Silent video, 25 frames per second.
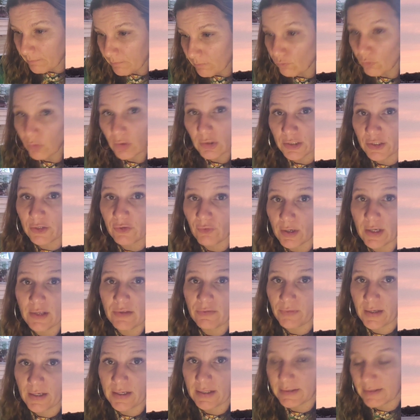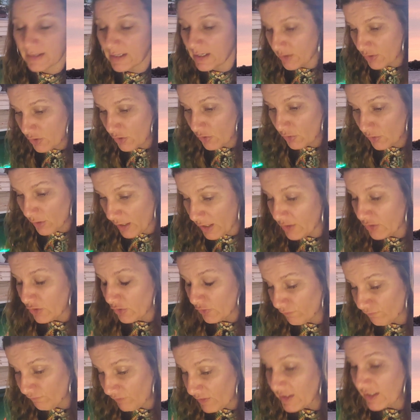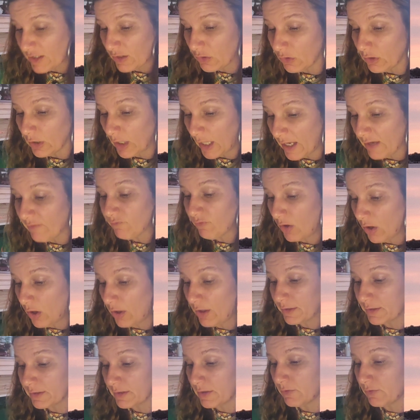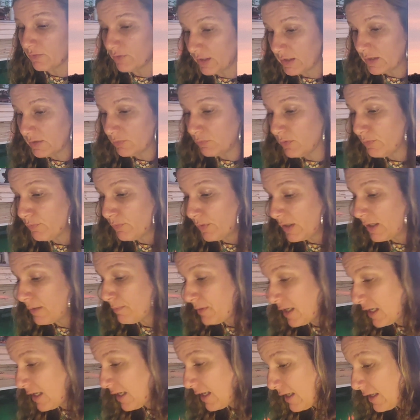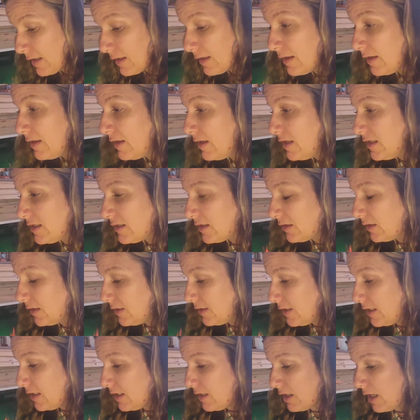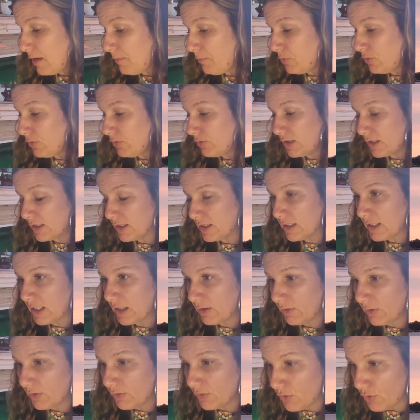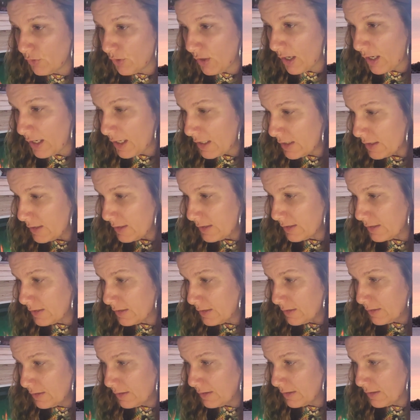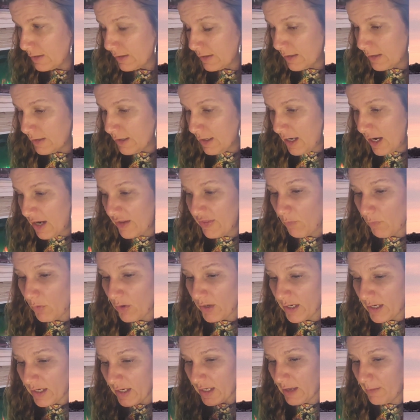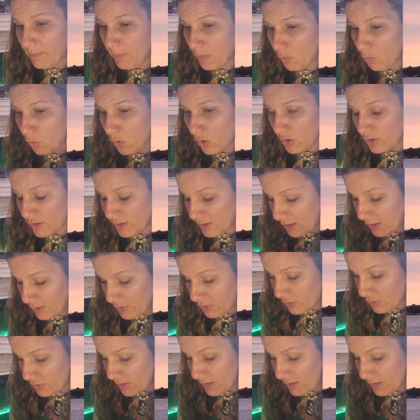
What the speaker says: really great things in your physical life also. That's what I'm getting. So let's get a couple of these tarot, you guys. And then we're going to get a couple words under